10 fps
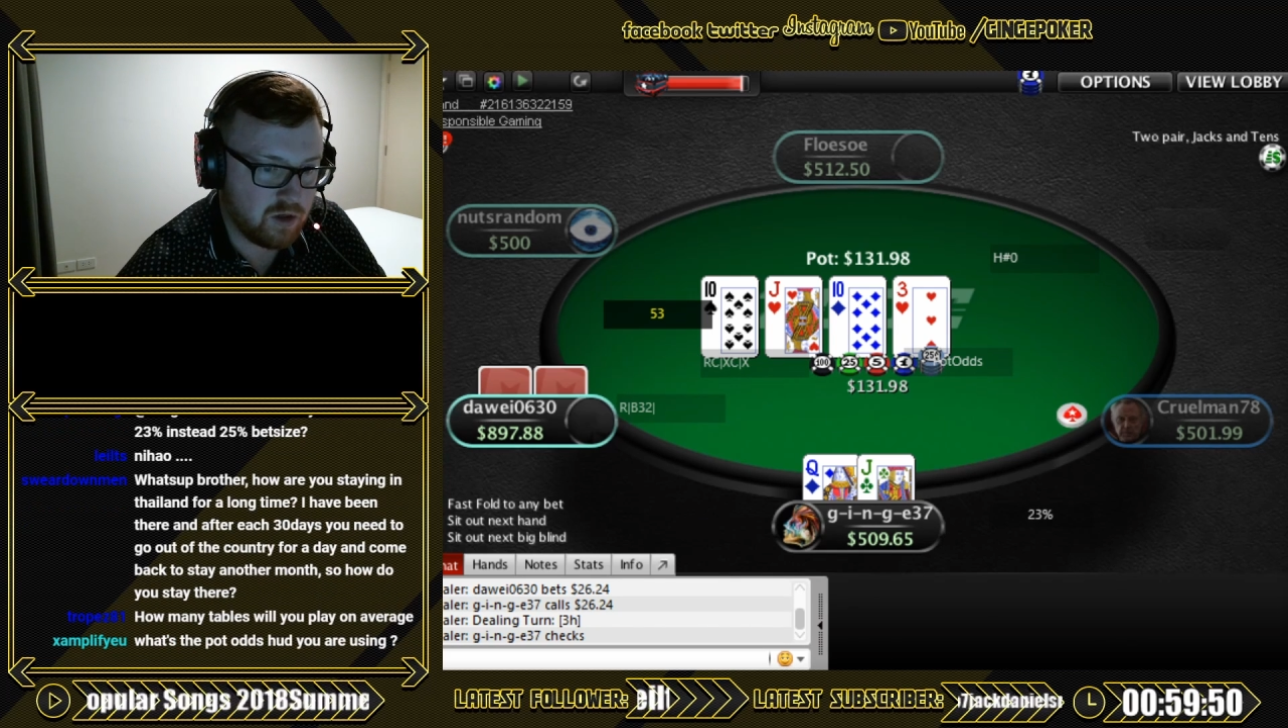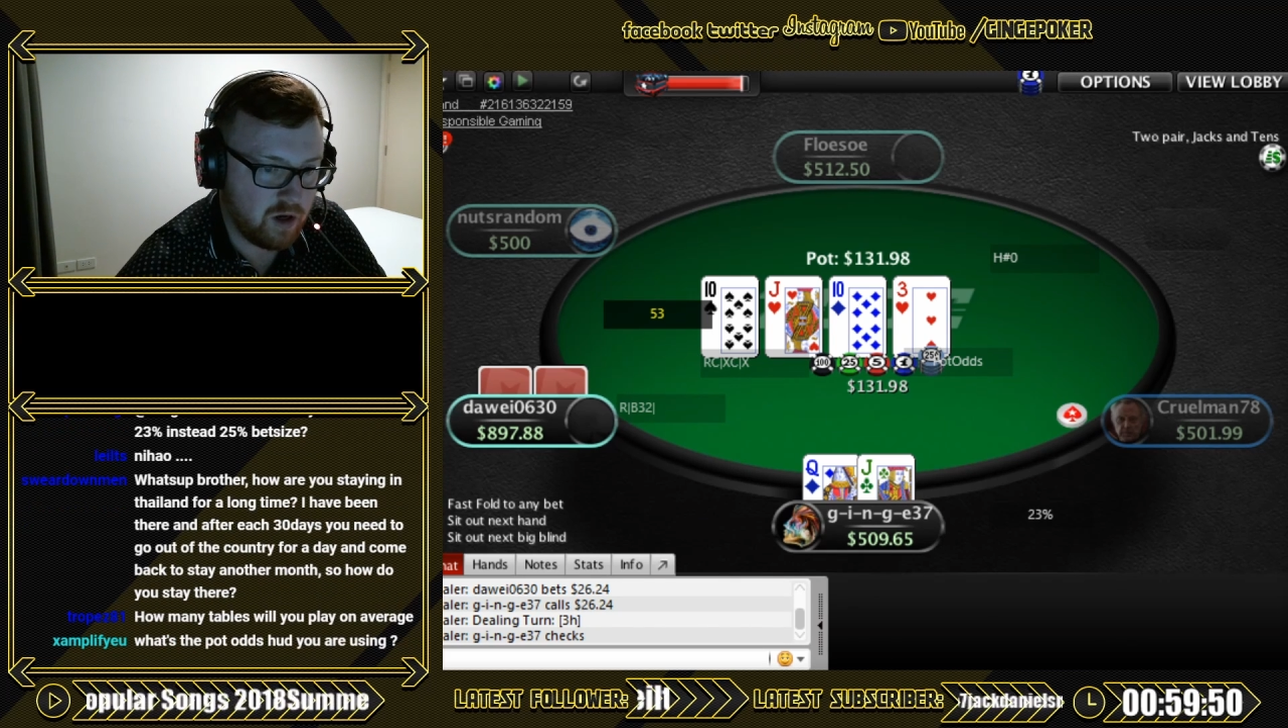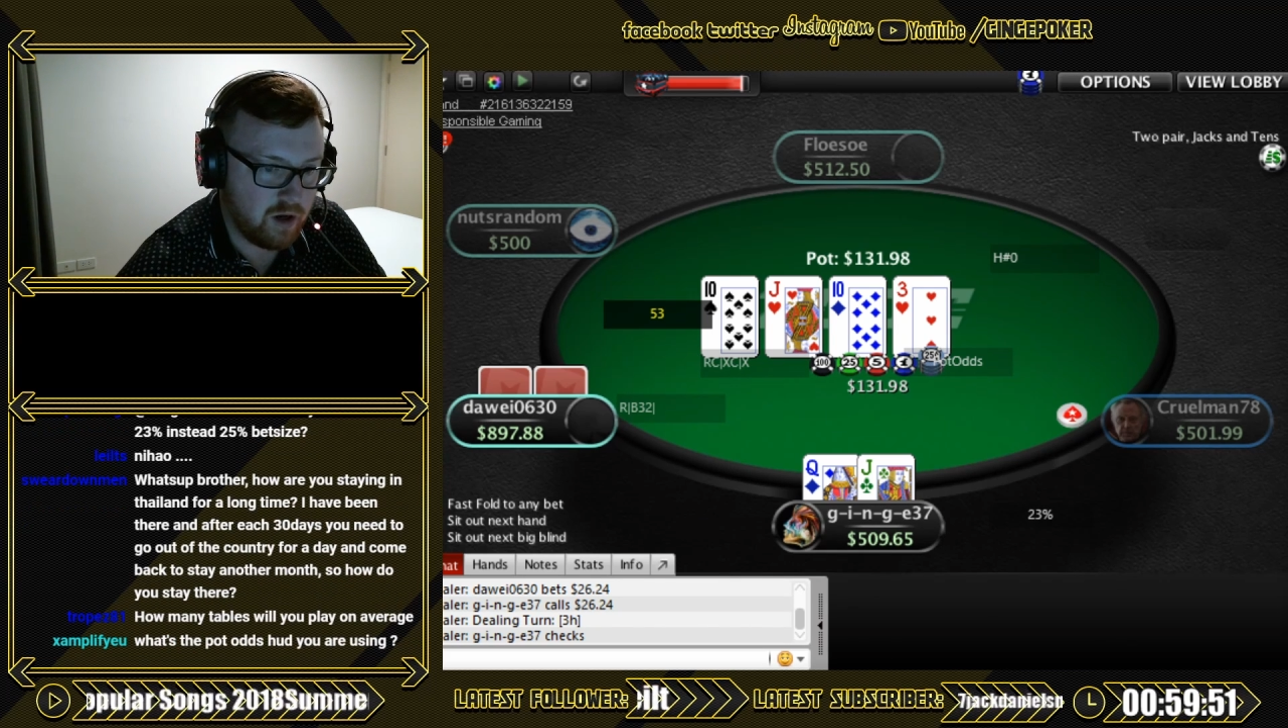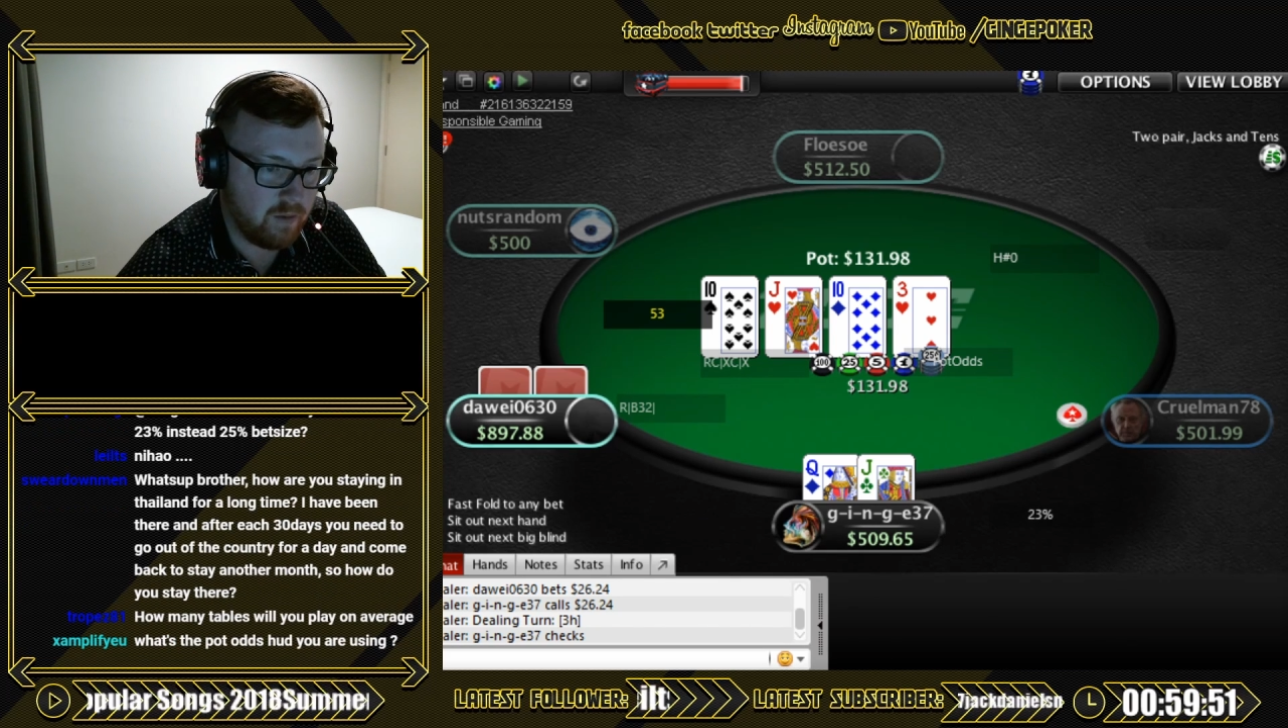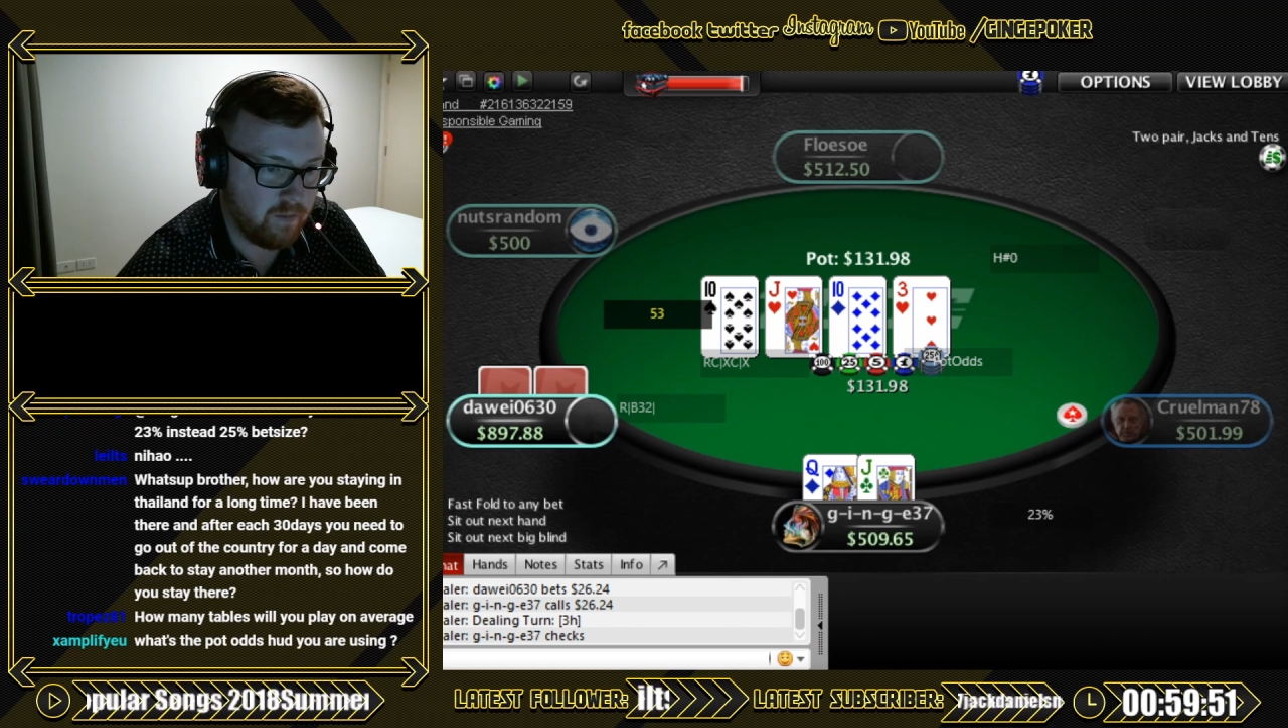
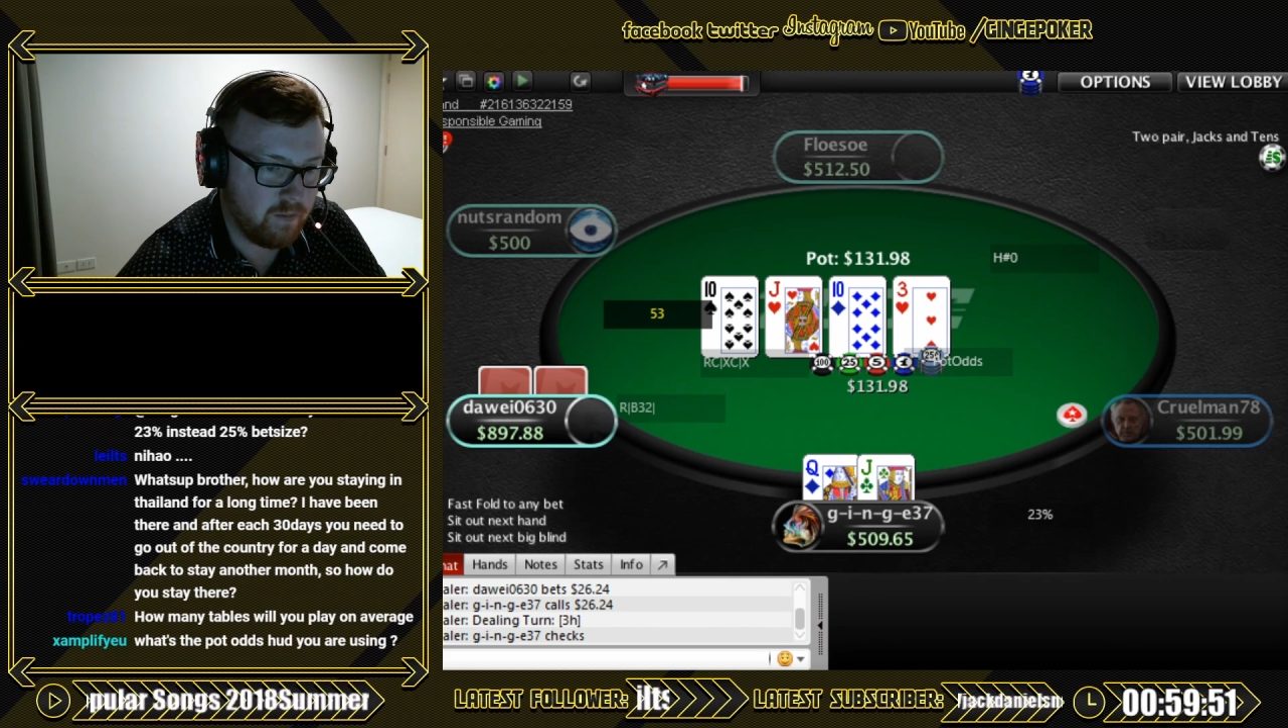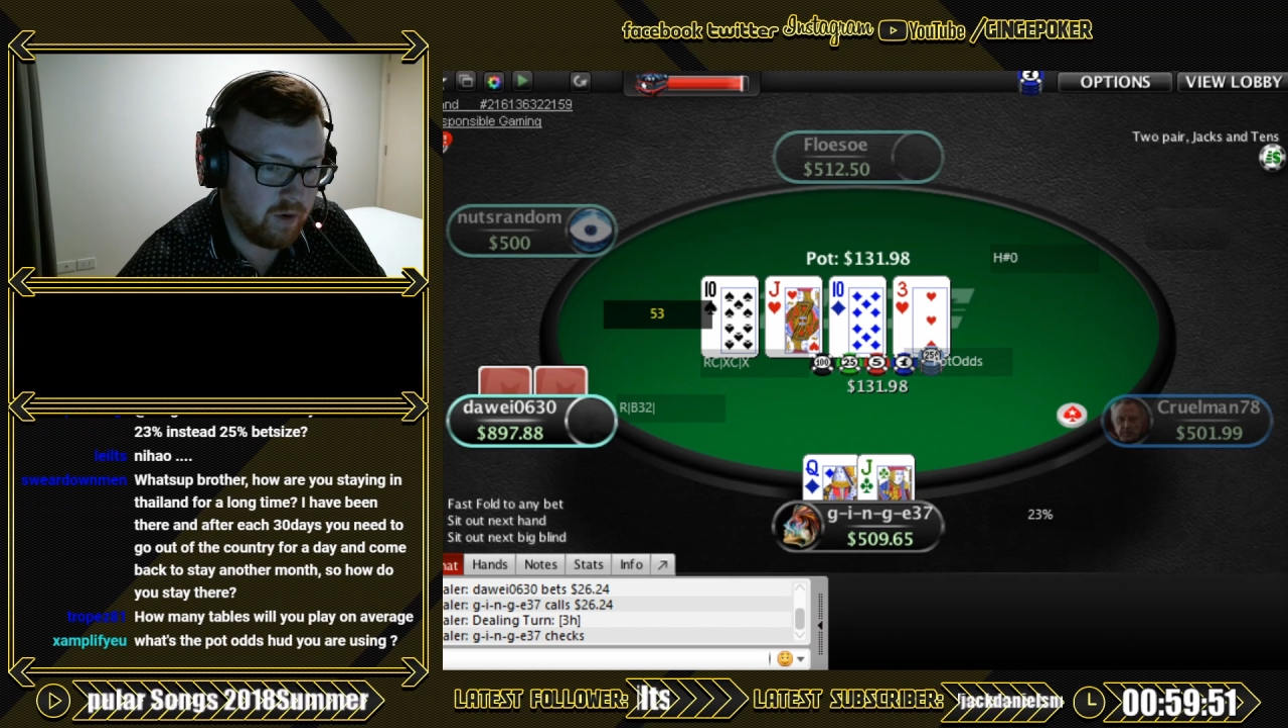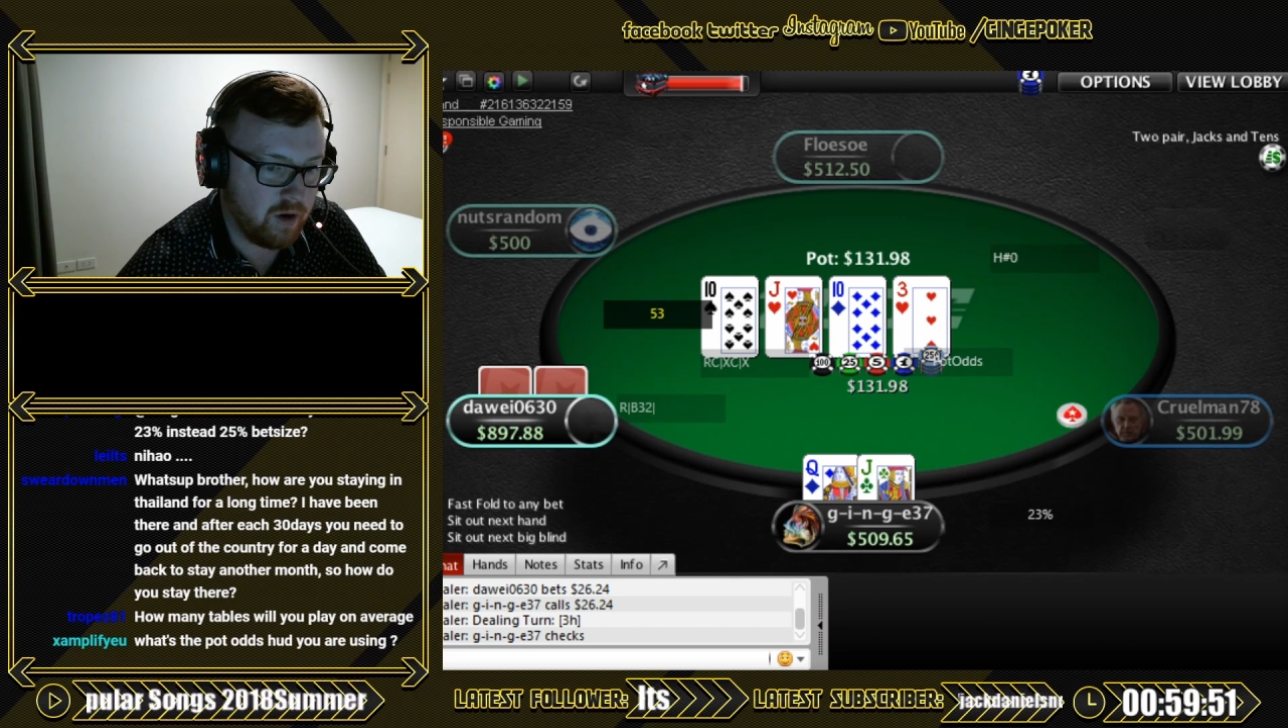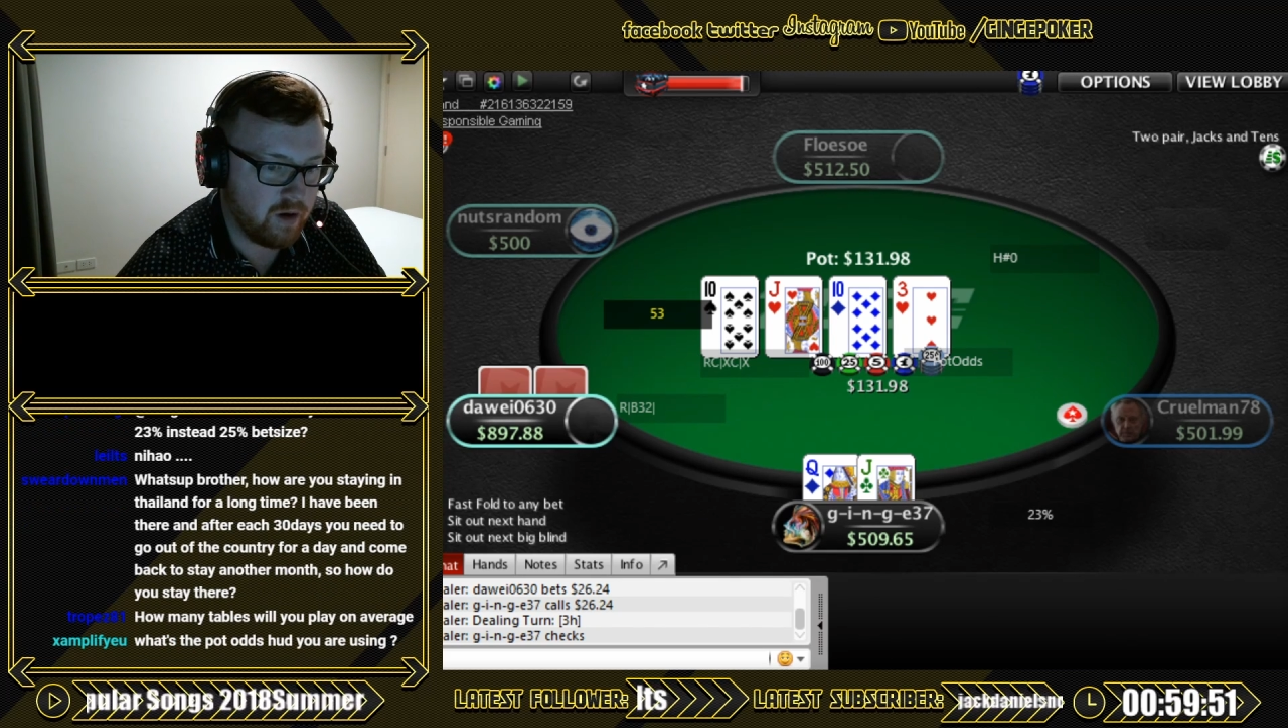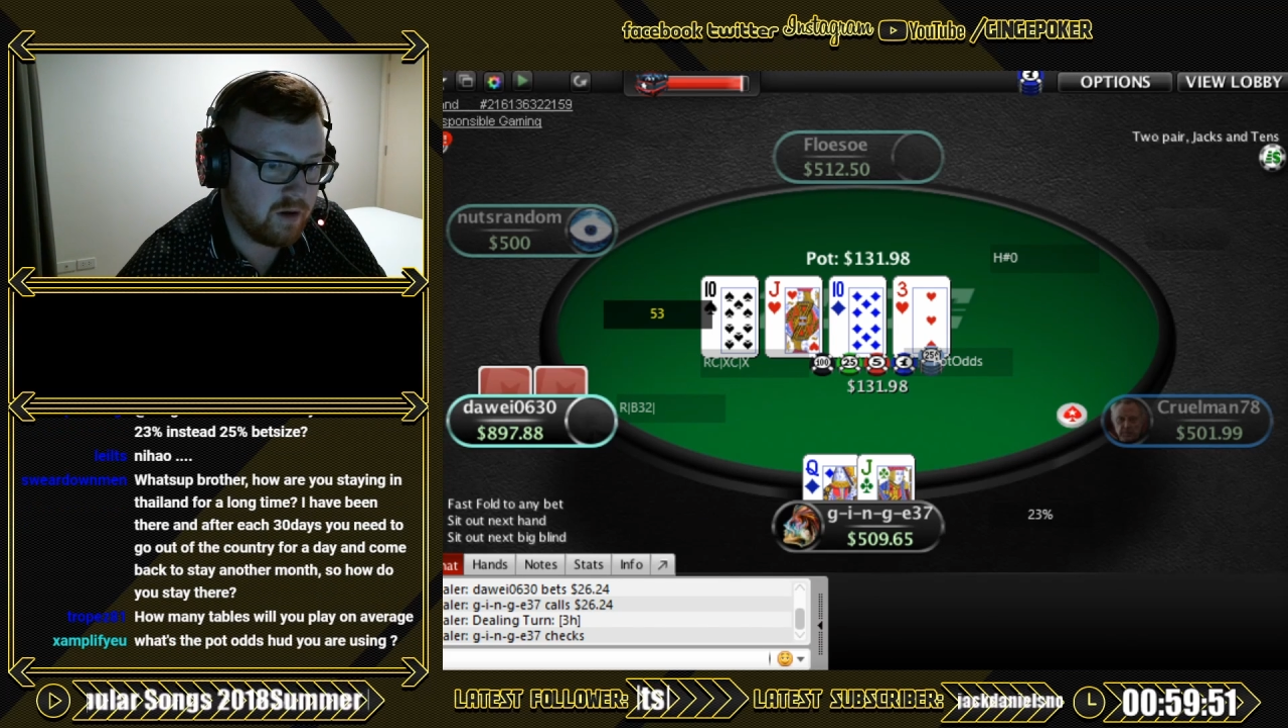but